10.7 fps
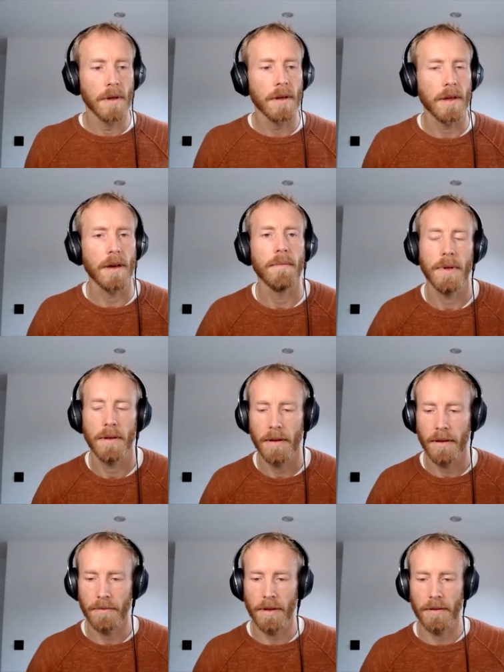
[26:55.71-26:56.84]
Yeah,
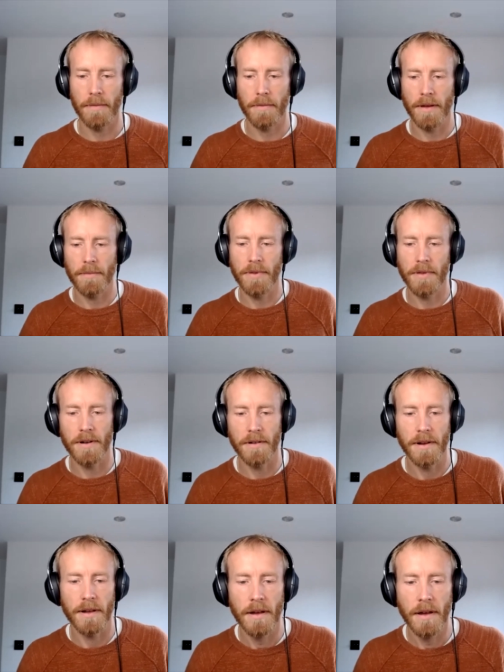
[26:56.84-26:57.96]

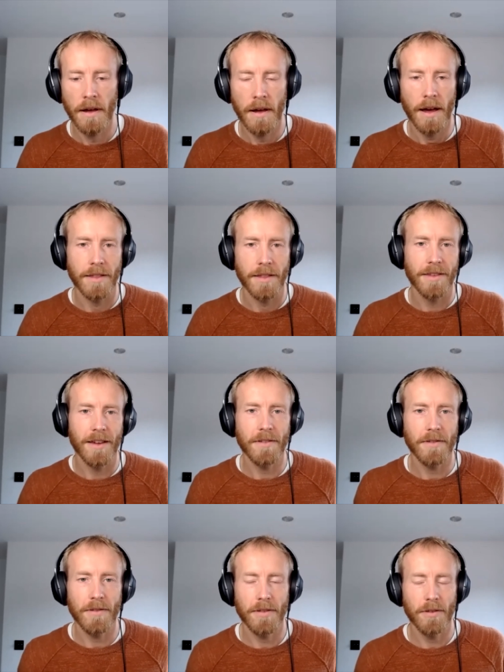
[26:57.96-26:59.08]
absolutely. And so. Uh,
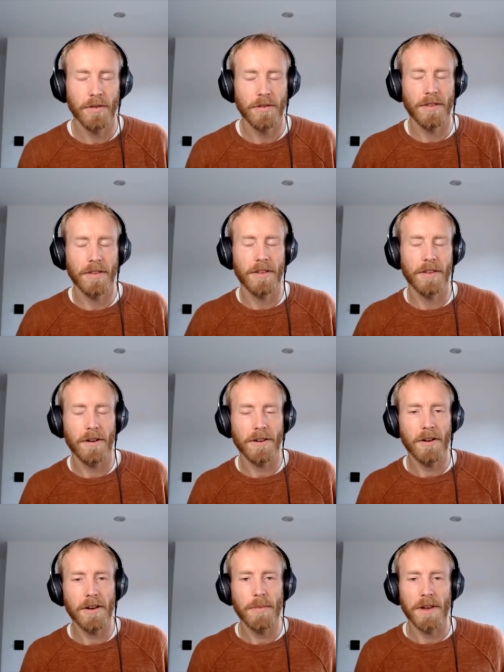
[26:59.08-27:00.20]
go,
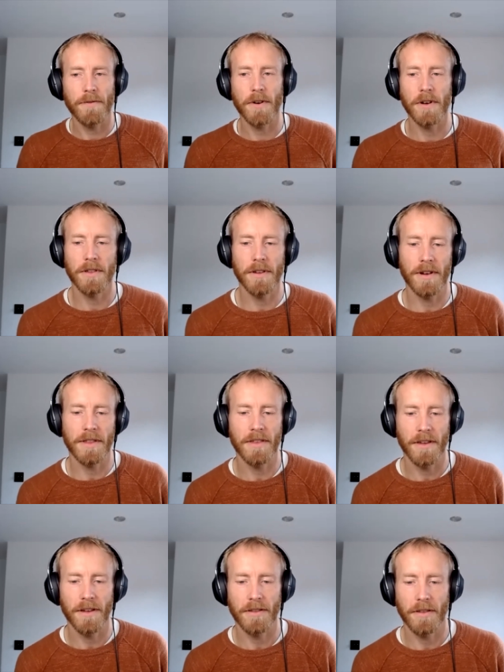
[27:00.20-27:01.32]
going a bit further
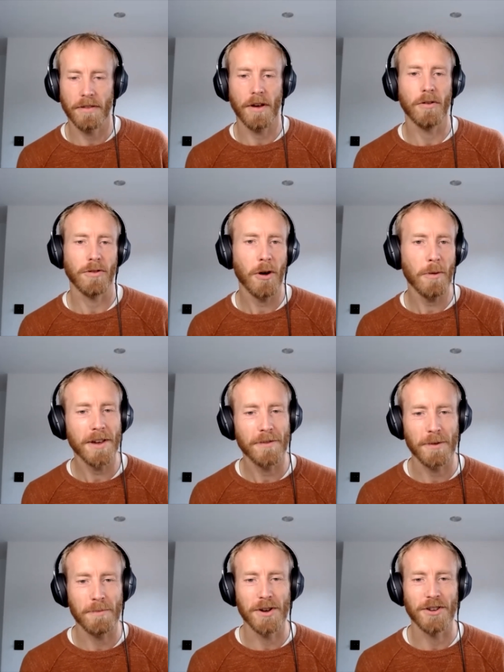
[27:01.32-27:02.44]
into the, the, whole topic
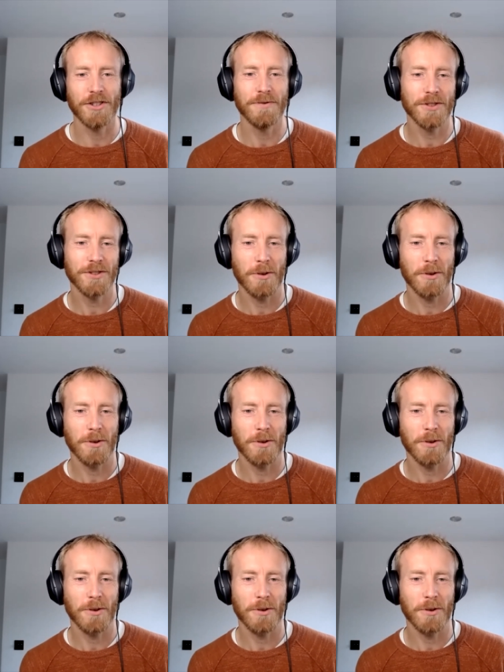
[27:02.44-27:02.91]
of the merge, you've just